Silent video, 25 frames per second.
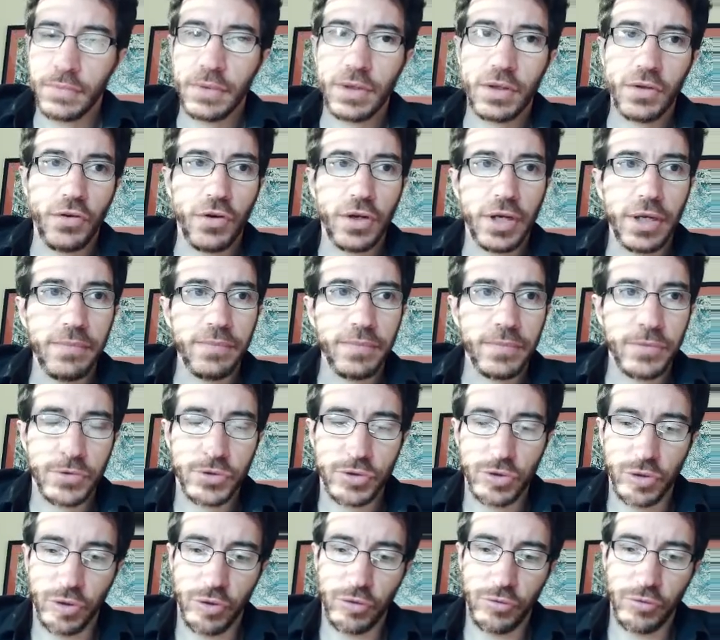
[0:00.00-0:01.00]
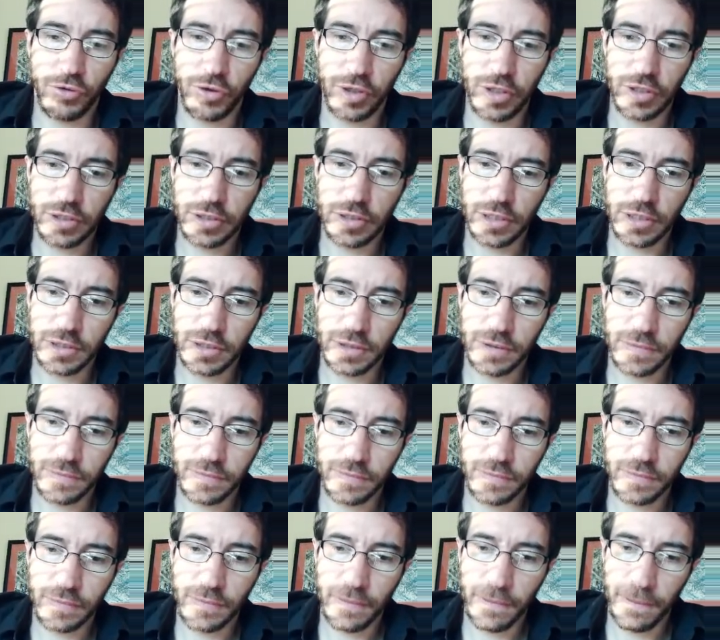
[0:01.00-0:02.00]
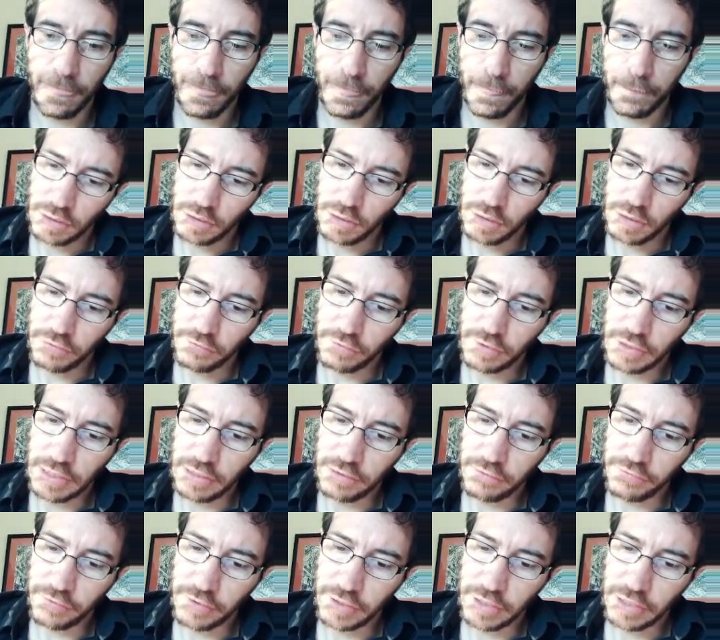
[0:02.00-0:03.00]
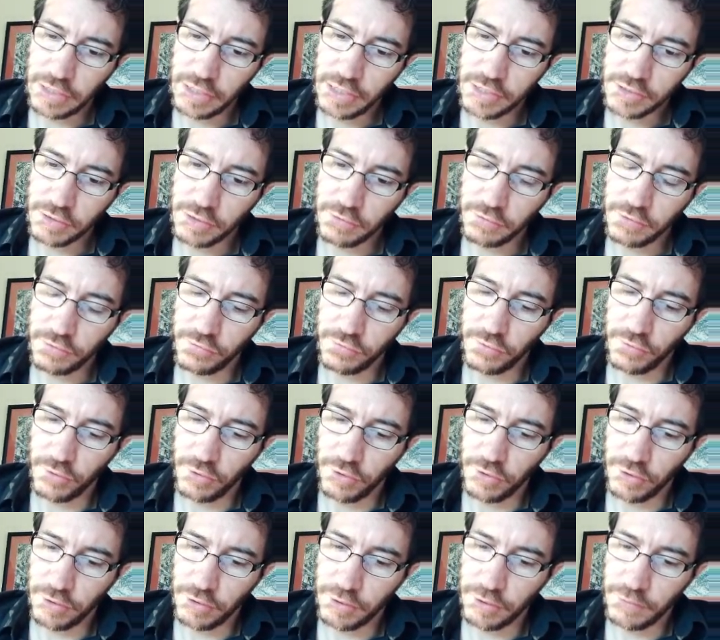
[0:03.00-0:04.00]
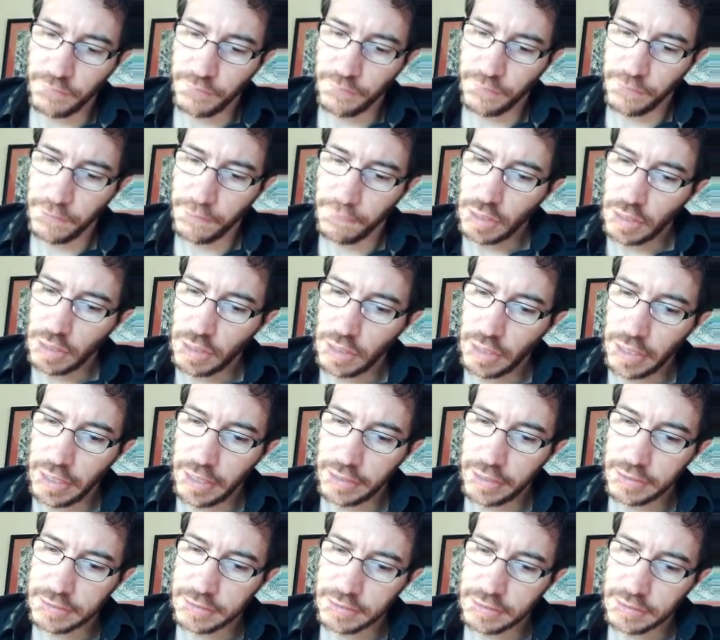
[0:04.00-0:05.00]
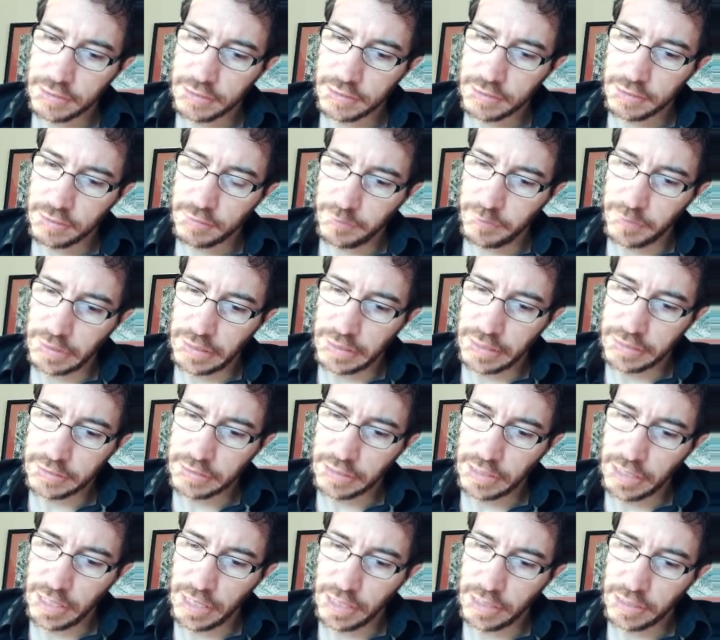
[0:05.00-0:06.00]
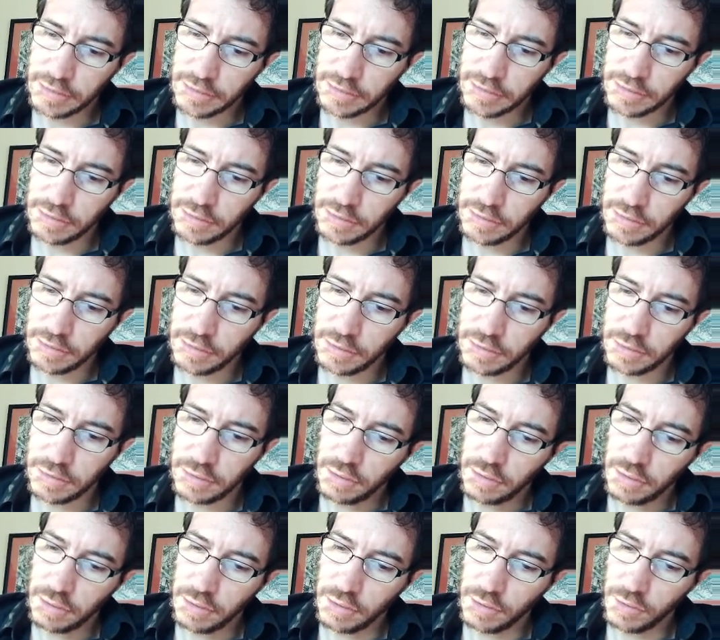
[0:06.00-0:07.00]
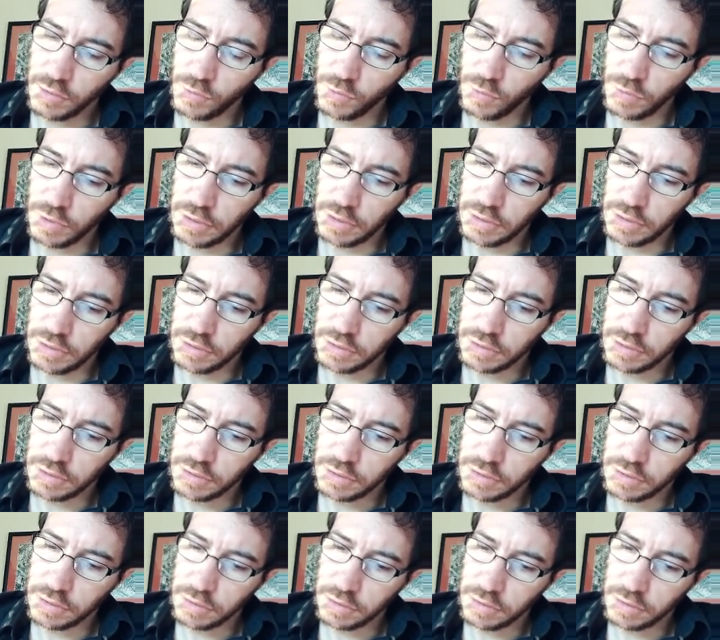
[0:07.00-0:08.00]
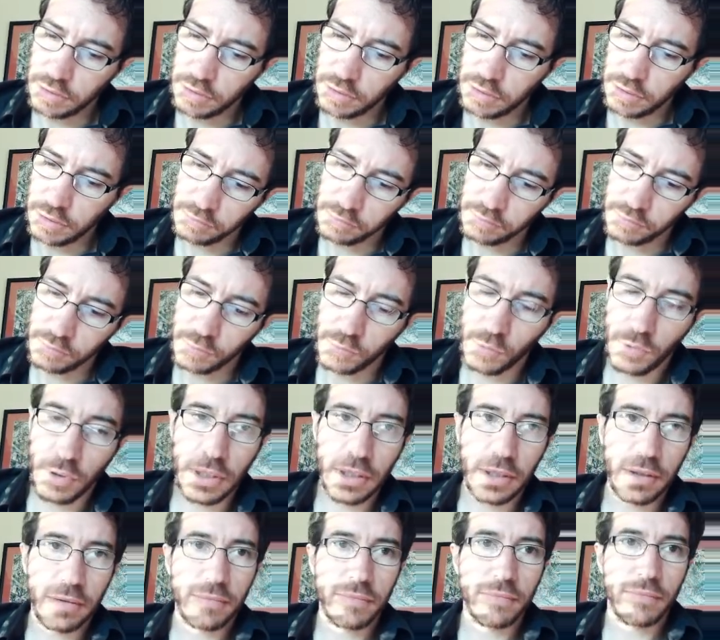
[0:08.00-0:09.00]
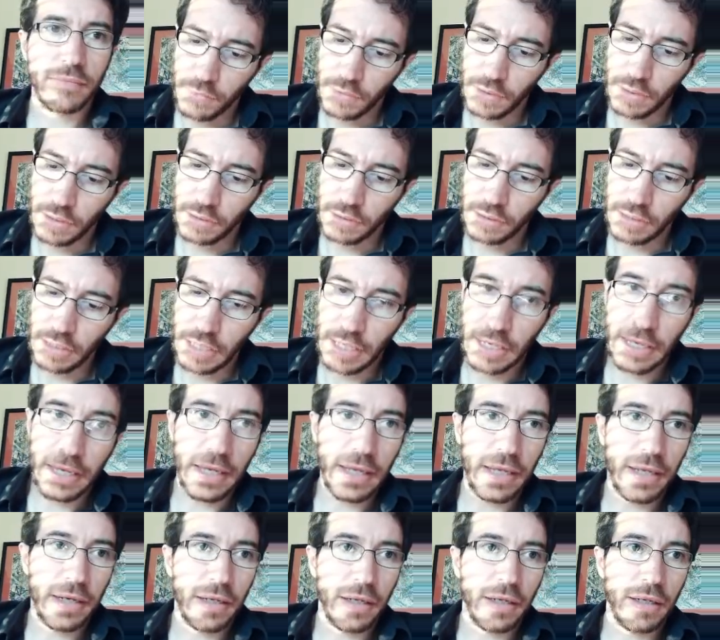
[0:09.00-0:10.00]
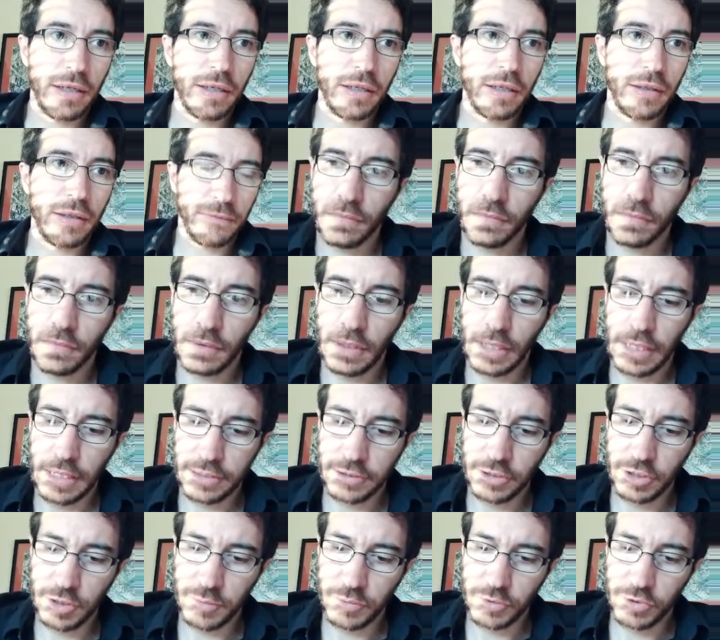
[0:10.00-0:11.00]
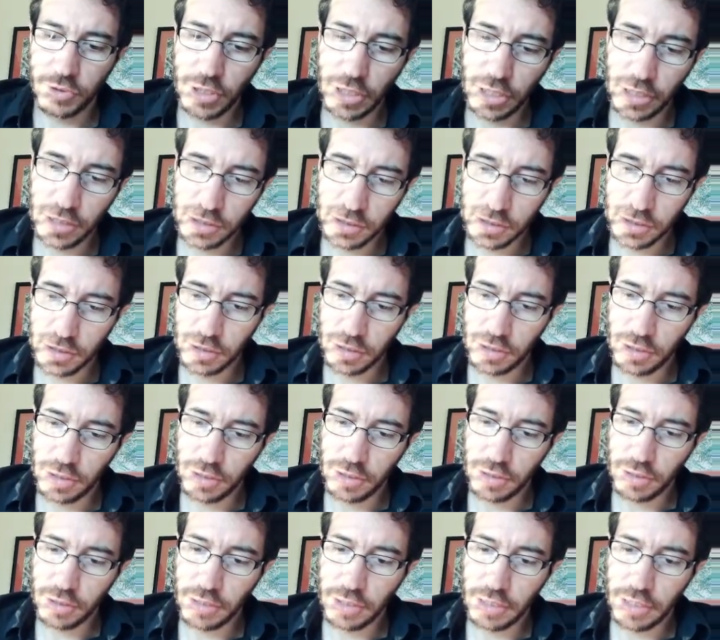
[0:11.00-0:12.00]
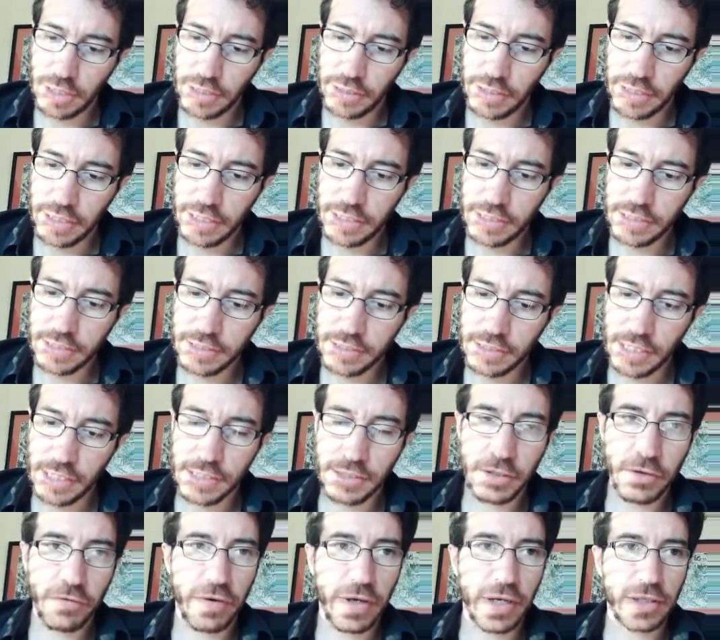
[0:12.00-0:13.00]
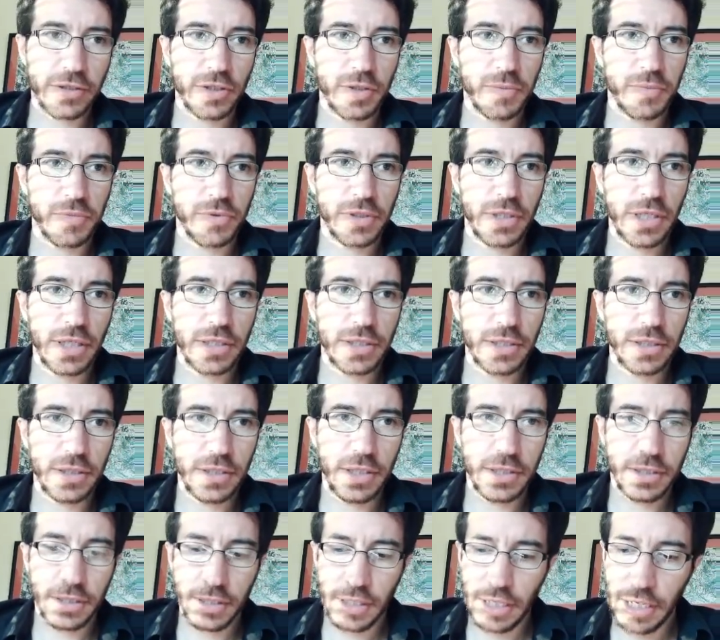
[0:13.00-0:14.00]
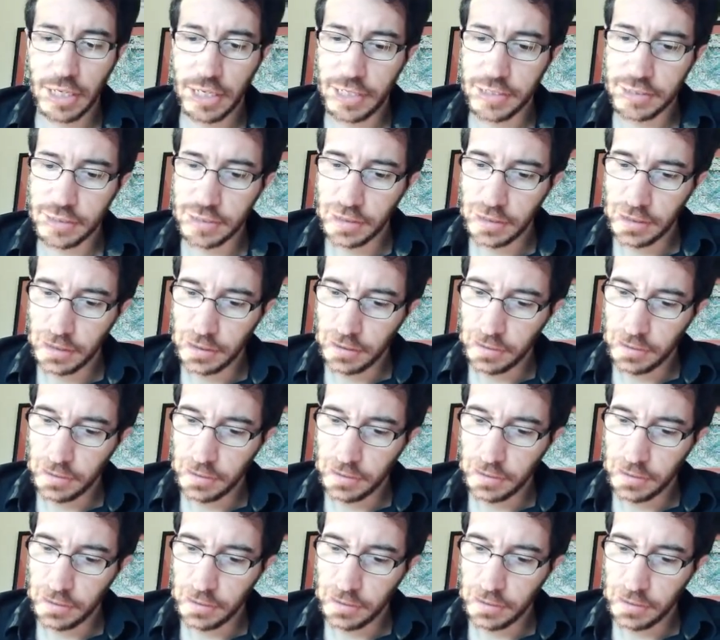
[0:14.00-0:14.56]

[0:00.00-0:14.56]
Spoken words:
Okay. So for instance, if alpha is of the form x plus x equals 1, then axiom 6, in the instance of axiom 6 in this case,